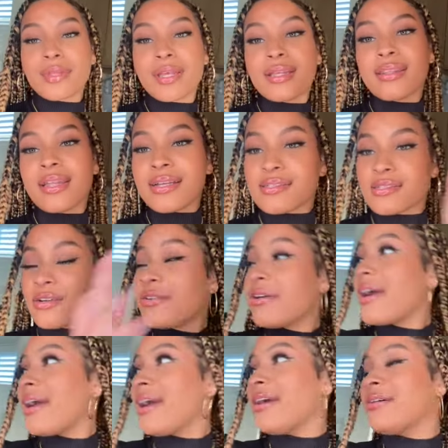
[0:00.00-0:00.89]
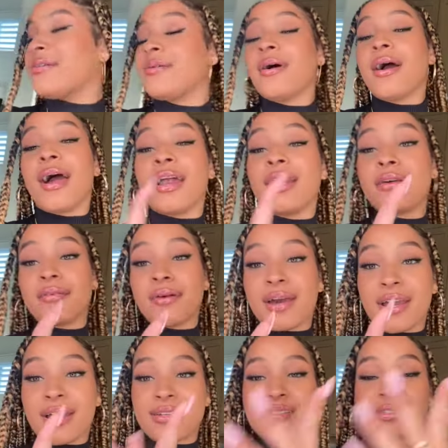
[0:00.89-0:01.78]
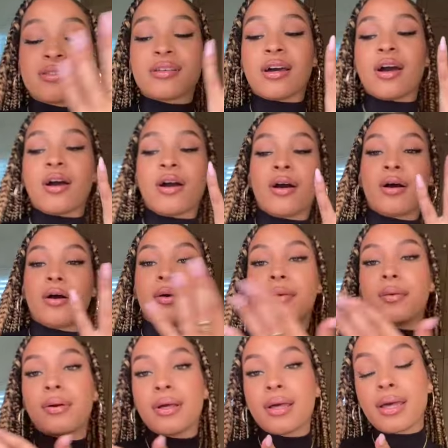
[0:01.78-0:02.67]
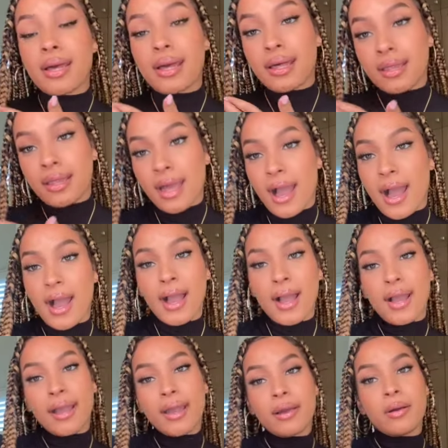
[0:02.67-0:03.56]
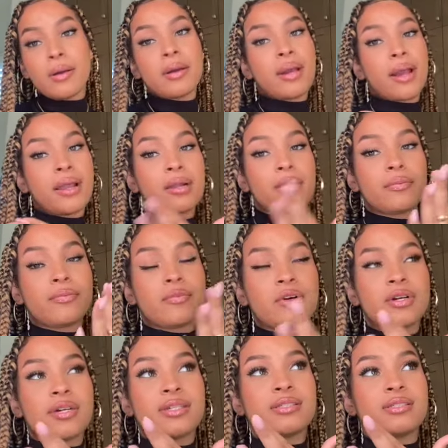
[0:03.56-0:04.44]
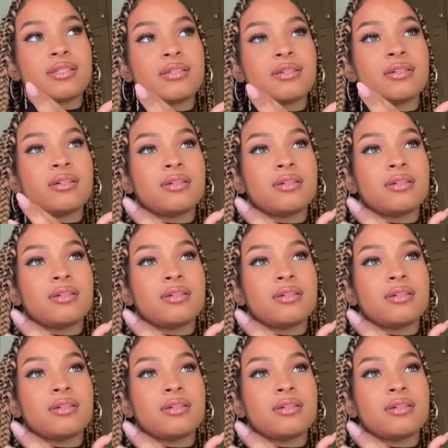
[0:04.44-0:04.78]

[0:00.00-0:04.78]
that's great. Anyways, so I kind of want,